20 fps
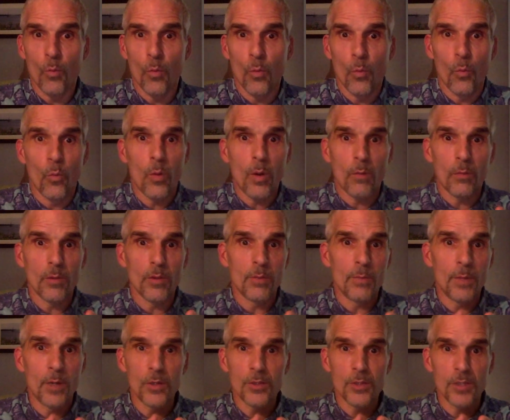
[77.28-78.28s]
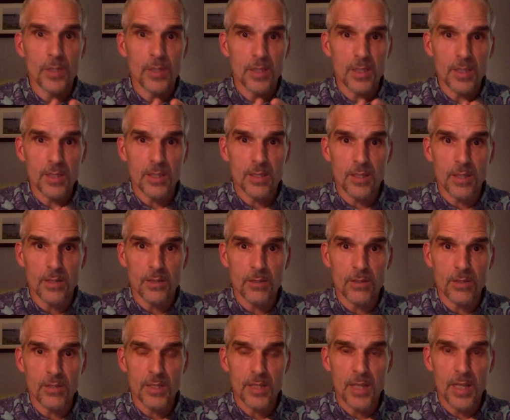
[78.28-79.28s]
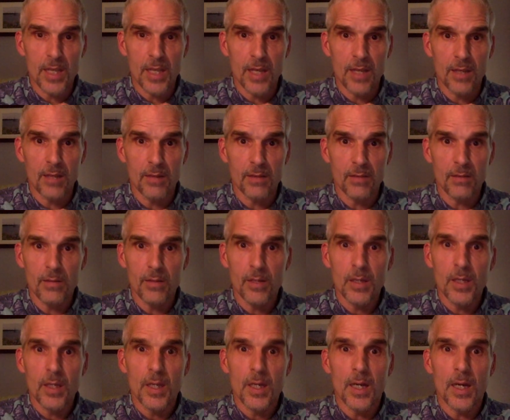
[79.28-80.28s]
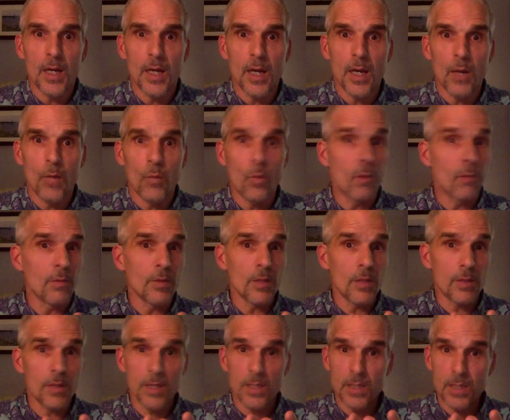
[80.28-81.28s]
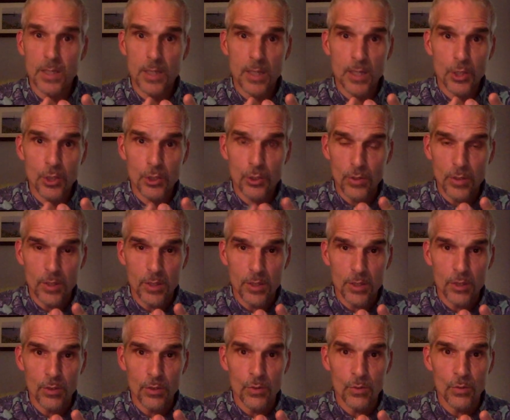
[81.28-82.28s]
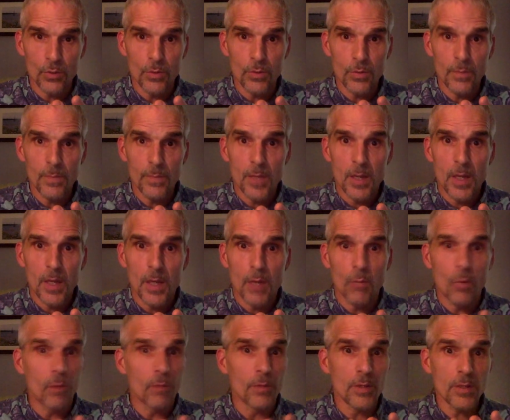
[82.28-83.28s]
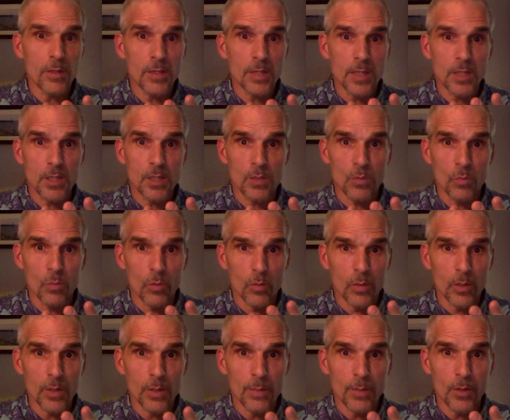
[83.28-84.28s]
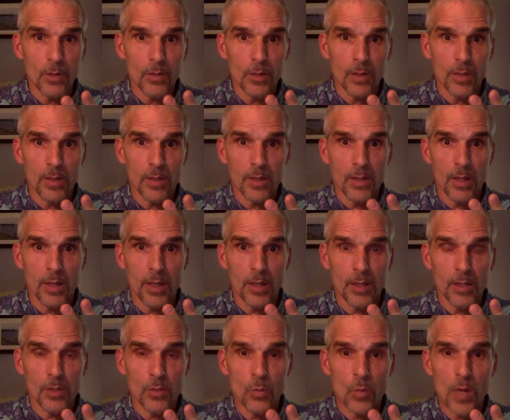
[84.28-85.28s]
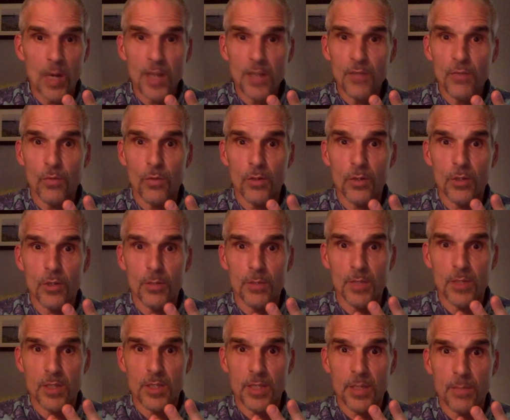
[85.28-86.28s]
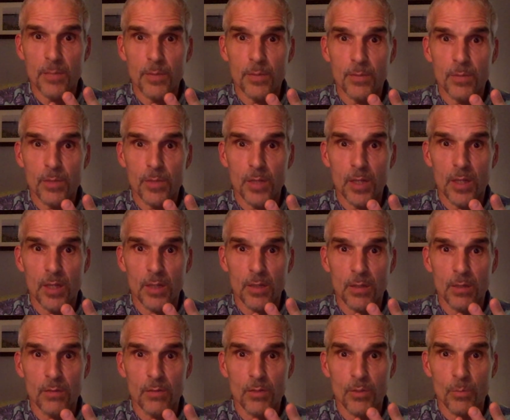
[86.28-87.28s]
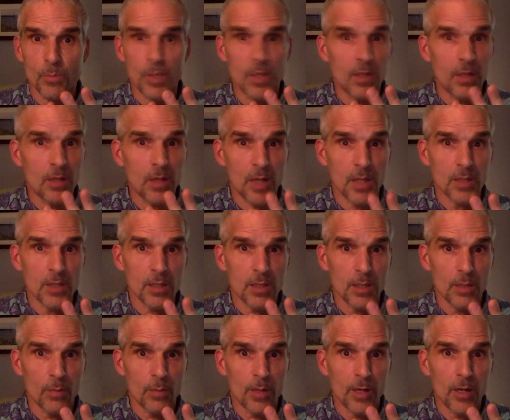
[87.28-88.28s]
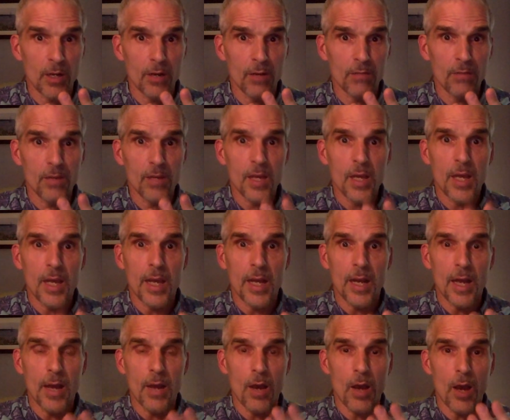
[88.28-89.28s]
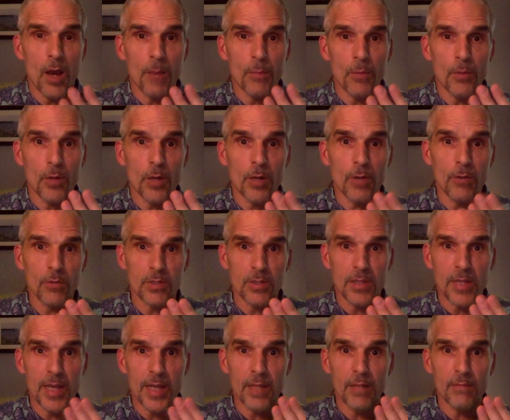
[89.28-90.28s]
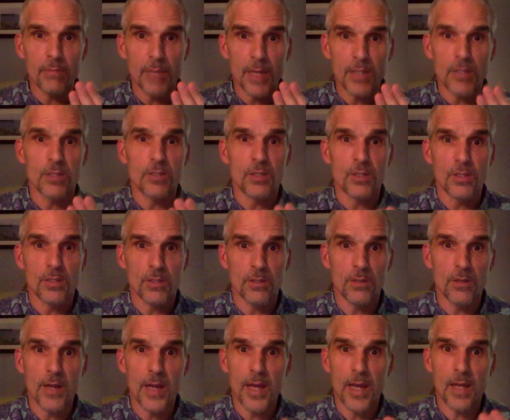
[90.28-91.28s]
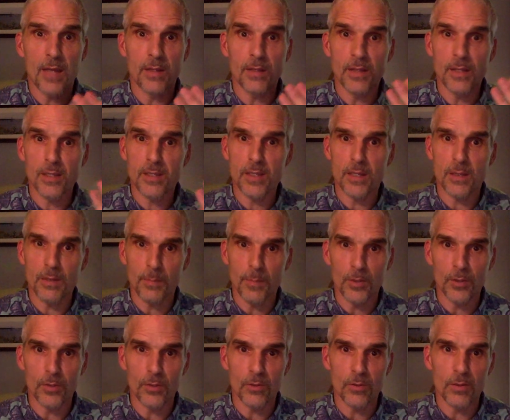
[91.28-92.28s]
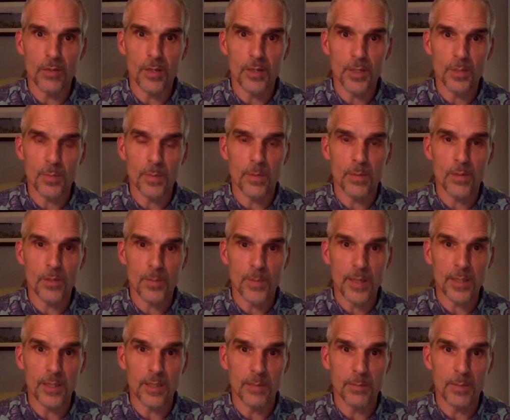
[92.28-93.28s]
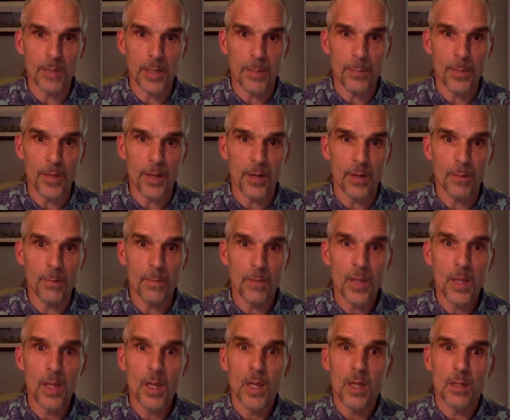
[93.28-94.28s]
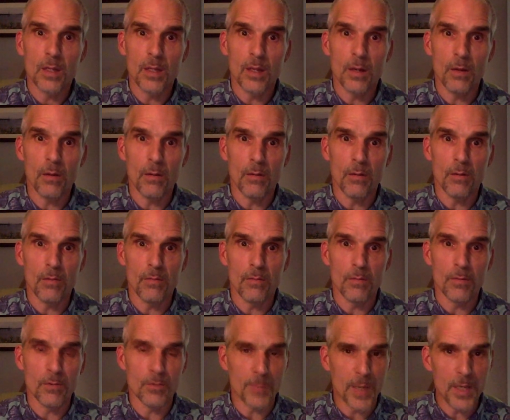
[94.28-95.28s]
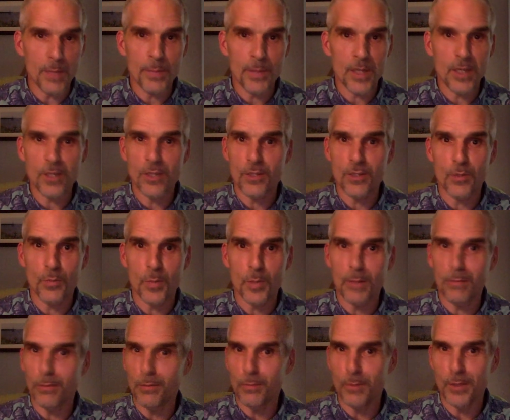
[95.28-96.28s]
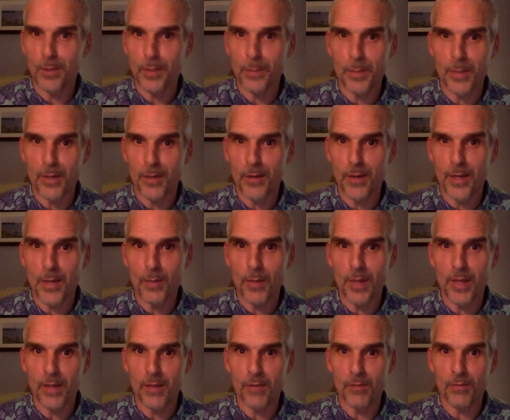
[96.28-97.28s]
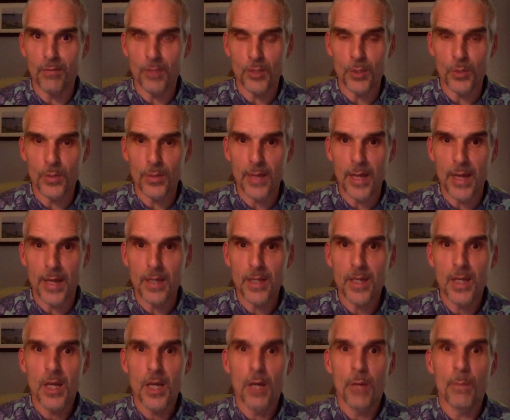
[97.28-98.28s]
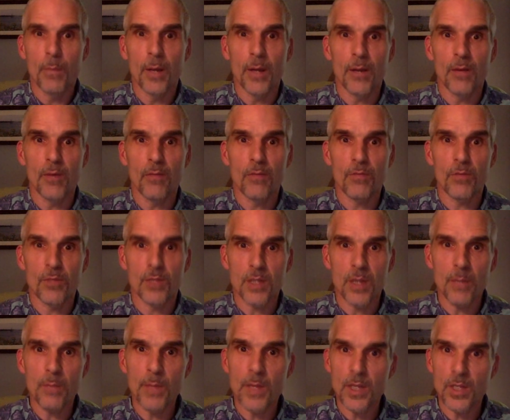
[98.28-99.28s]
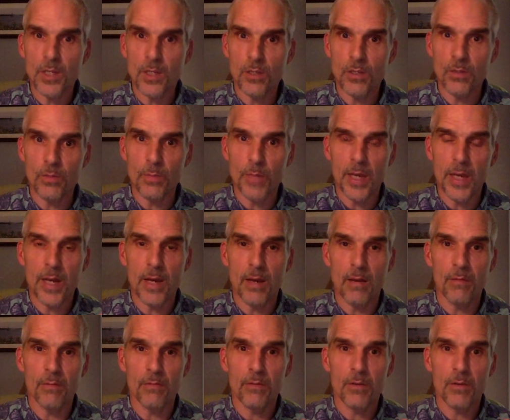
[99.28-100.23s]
what were the bulging discs on their scan, what were the things that they shouldn't do, what were the things to worry about and to watch for in terms of symptoms and to be constantly aware of. And I put all those negative messages in their head and then sent them out the door and expected them to get better. Now, there's many patients who probably will get better anyway, even if we do that. But for some patients who may have